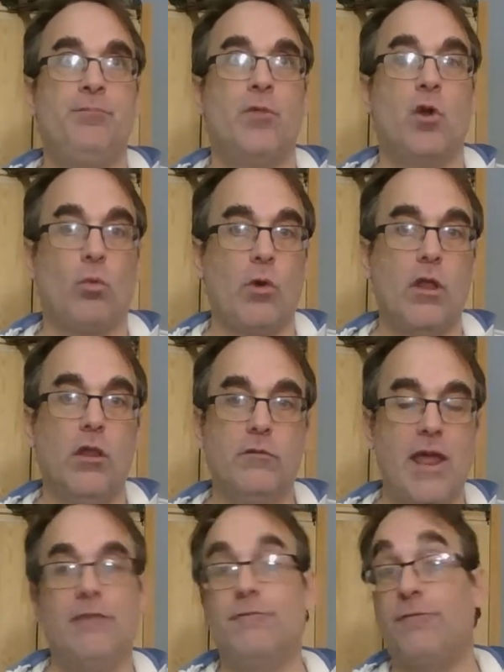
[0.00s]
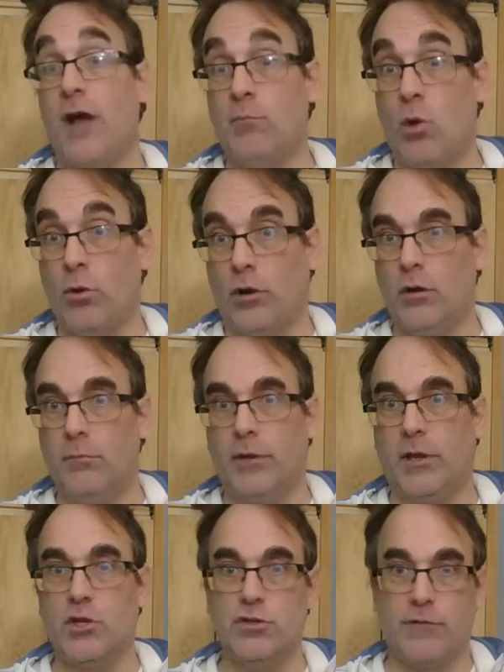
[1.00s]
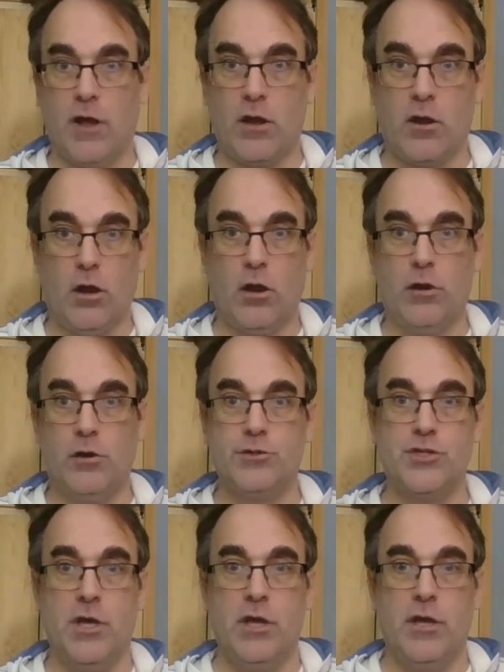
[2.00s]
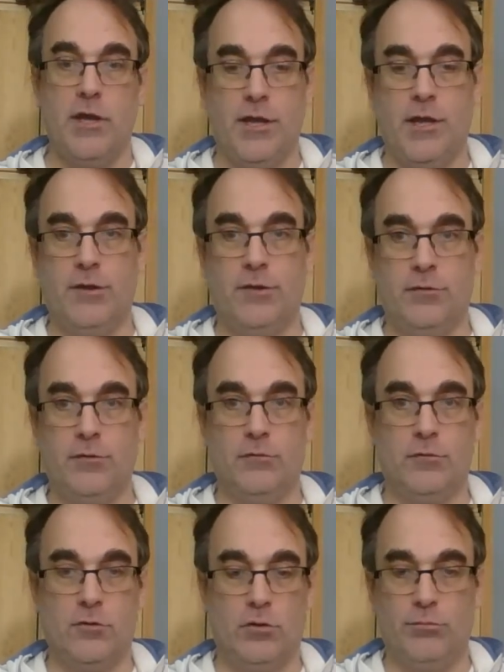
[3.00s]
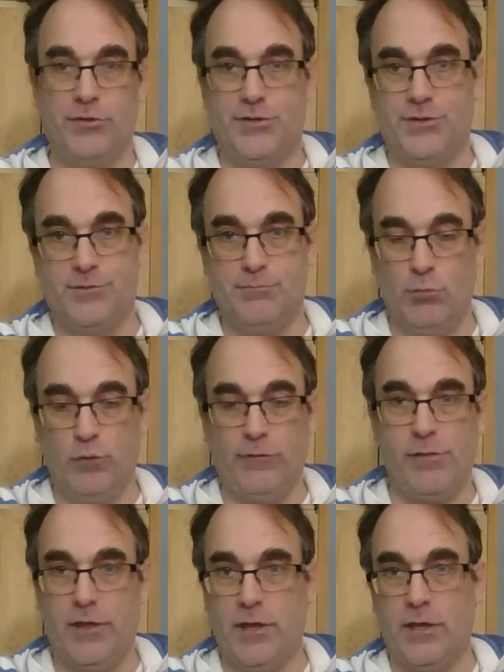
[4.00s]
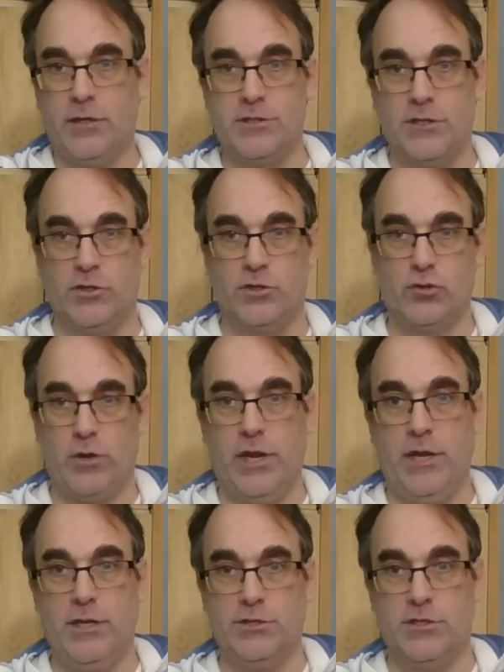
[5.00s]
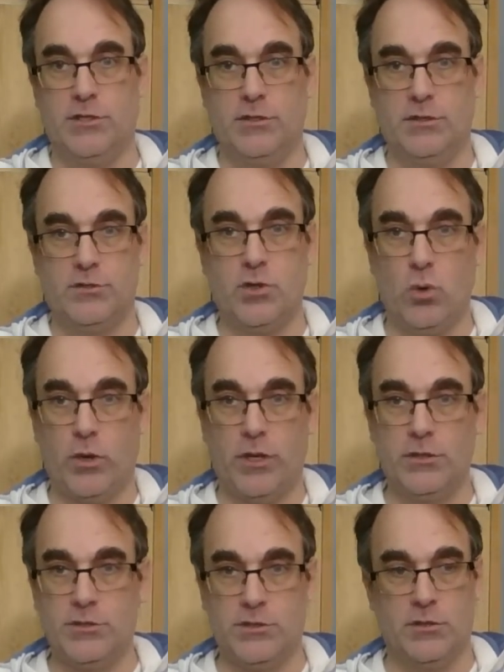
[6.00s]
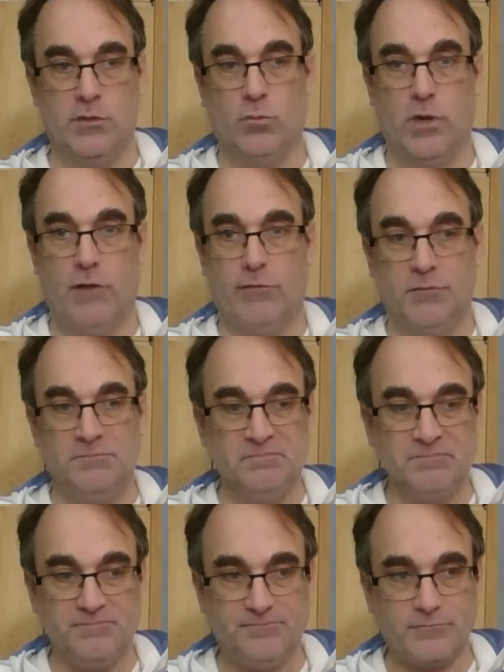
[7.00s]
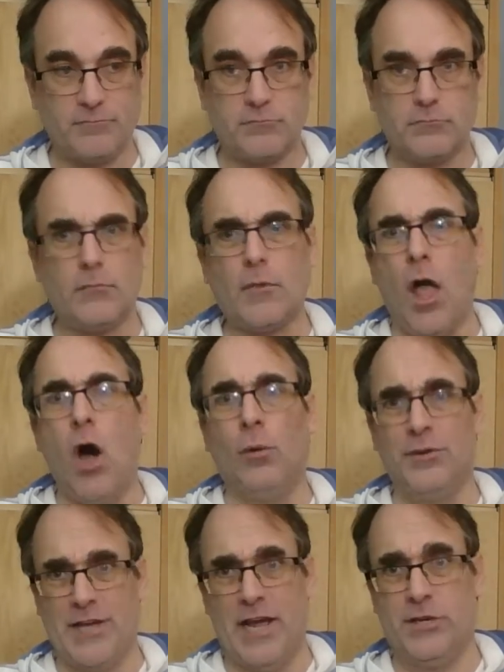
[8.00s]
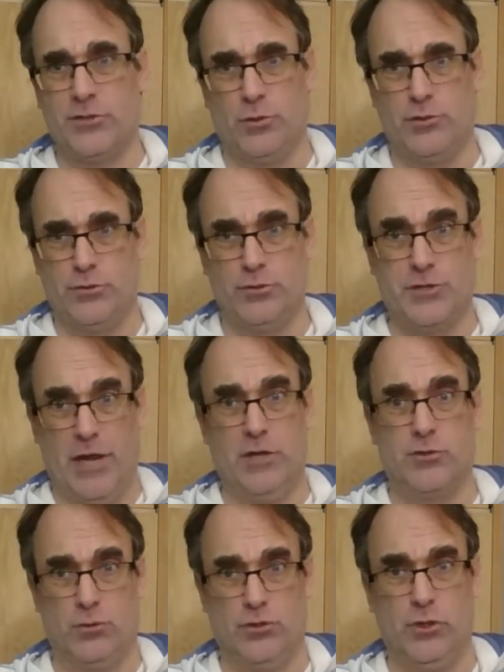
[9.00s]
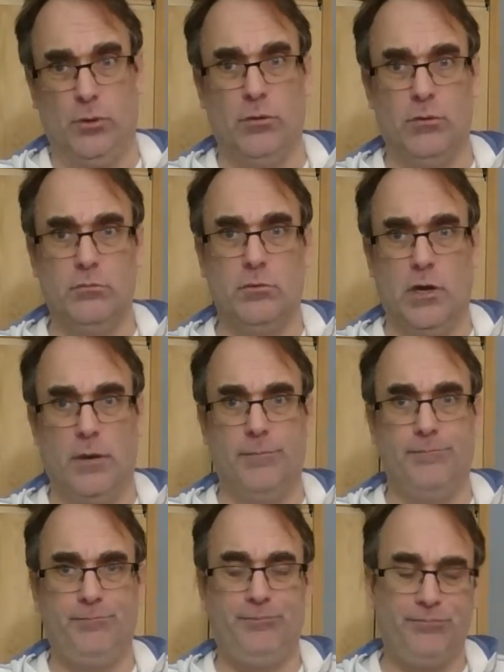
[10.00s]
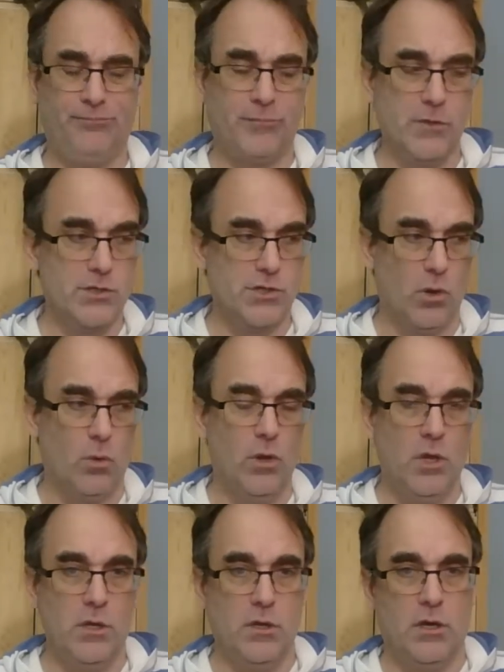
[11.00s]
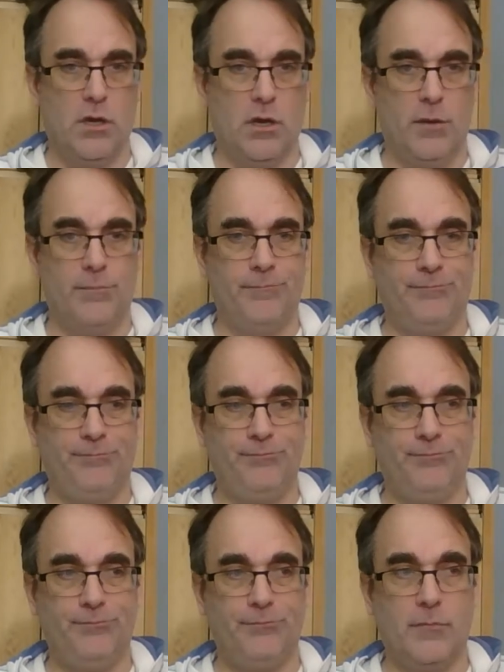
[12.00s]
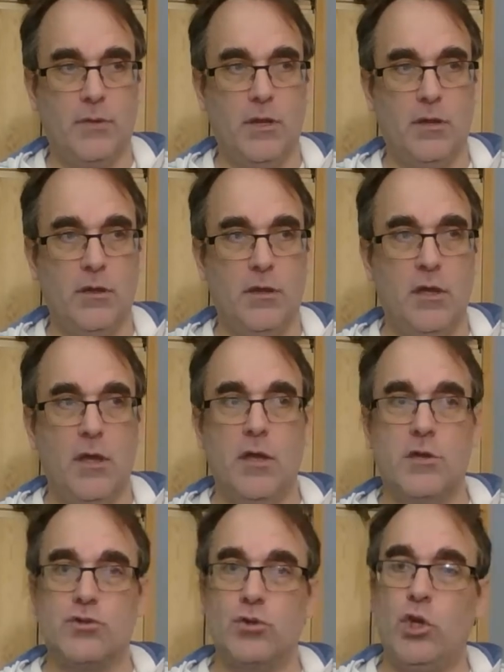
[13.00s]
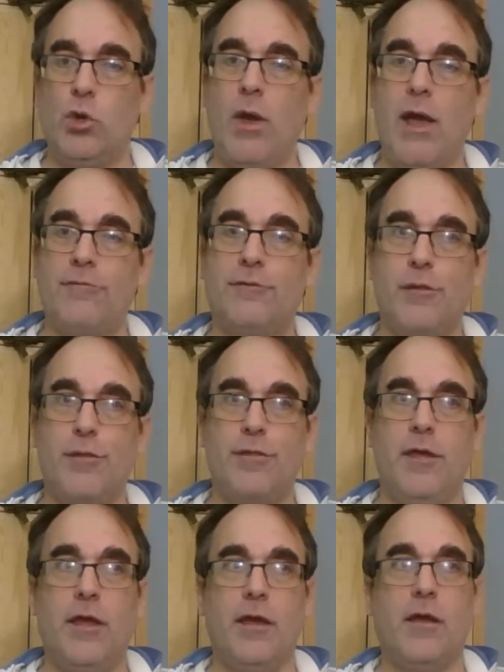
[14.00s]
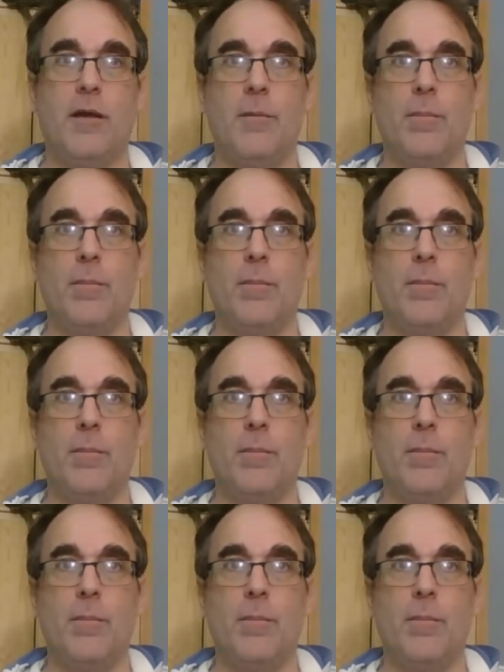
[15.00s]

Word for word: relevant and fine motor because you've got cards, and little movie things and trains and tokens and whatever. Oh, and dinosaurs. There's dinosaurs too. Um, so, um, so you have to think